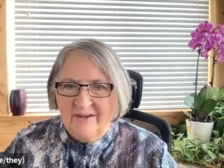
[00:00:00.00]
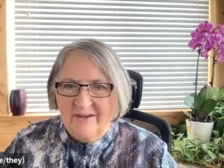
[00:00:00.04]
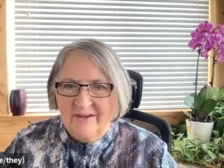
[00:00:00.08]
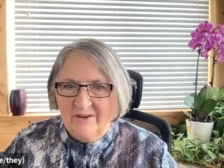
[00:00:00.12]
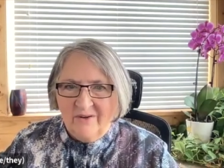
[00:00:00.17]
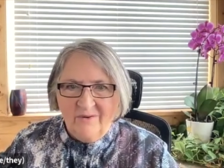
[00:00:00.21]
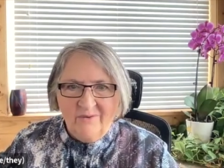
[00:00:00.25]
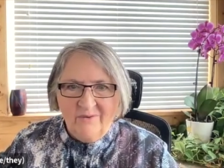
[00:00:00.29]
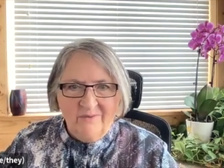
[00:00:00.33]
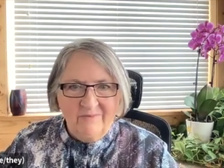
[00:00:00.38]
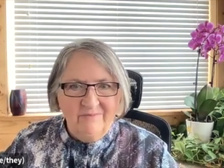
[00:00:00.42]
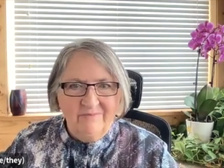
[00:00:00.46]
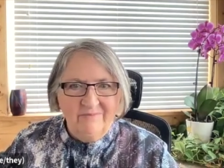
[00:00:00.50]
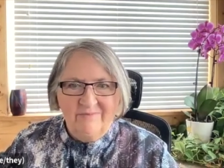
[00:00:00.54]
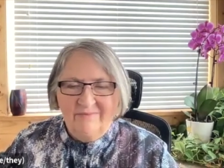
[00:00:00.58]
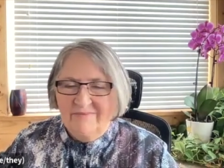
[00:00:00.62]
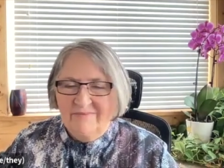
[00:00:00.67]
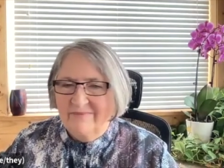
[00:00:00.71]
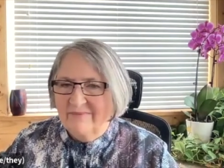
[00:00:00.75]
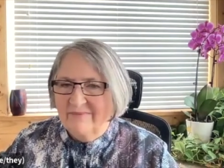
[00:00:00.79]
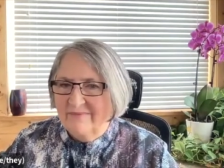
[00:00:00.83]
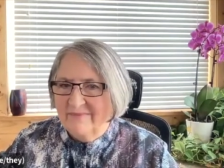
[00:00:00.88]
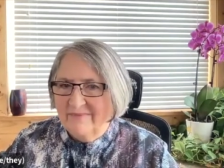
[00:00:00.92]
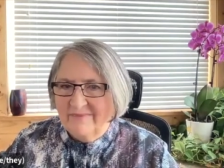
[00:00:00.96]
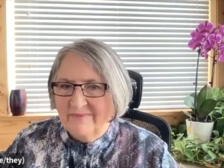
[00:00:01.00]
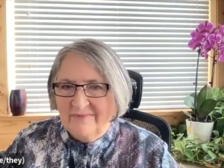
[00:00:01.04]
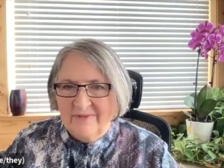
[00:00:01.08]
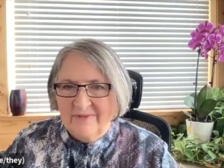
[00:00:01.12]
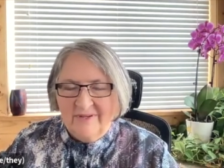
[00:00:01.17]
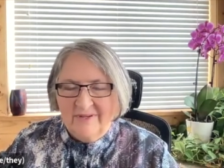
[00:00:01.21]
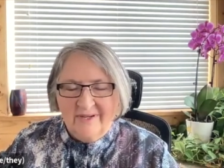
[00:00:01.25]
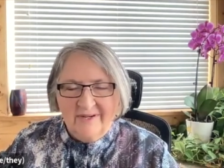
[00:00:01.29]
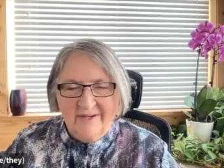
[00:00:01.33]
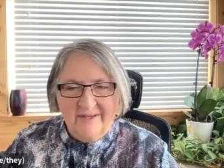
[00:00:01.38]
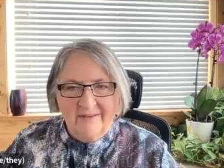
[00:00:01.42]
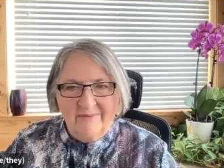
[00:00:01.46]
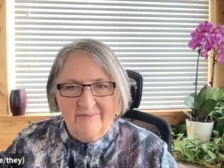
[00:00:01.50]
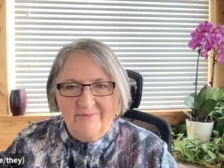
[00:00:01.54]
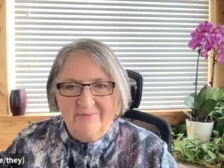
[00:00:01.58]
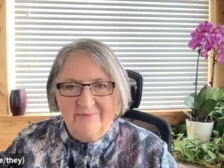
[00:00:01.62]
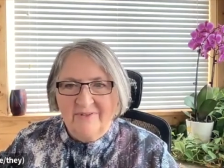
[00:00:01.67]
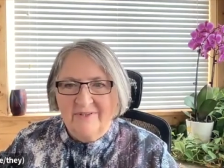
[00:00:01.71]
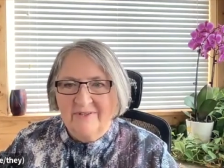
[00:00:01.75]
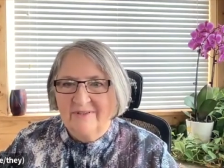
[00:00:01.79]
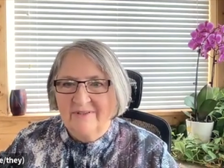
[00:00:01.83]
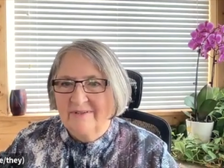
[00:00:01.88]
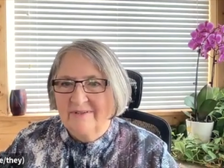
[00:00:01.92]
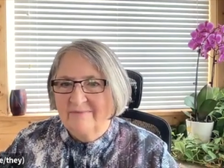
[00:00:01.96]
no, not
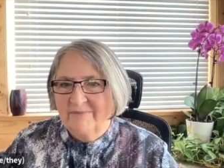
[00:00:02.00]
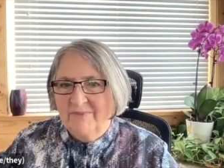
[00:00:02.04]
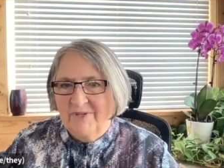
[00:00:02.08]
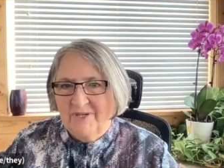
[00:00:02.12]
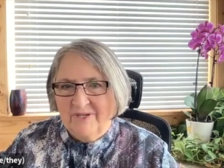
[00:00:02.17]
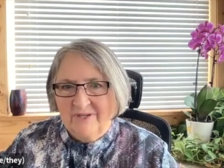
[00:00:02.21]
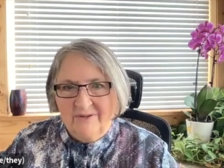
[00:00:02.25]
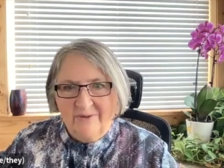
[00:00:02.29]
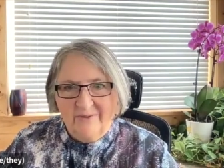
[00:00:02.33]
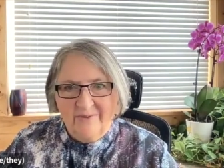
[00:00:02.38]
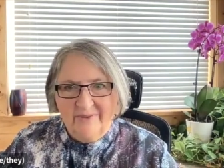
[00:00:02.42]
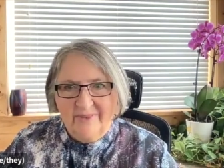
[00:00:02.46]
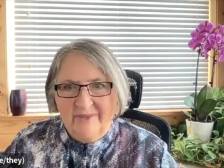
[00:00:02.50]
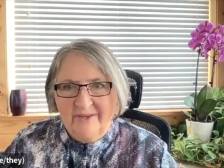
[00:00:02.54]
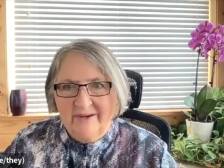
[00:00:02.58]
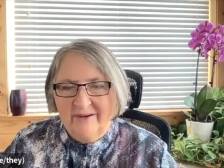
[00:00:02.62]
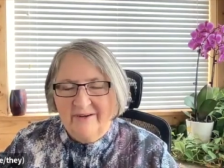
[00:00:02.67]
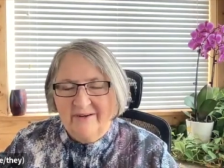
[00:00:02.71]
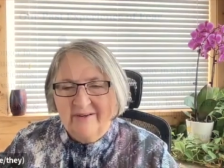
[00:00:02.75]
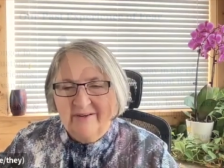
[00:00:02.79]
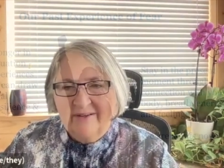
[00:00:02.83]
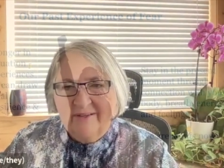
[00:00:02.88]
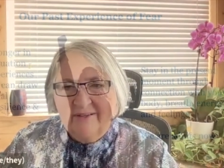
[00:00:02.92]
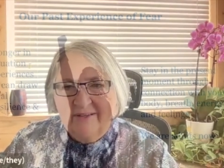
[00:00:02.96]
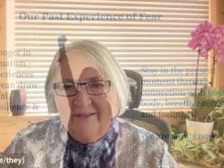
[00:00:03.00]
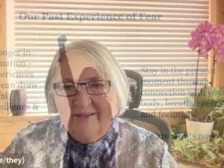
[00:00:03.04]
helpful, not going there.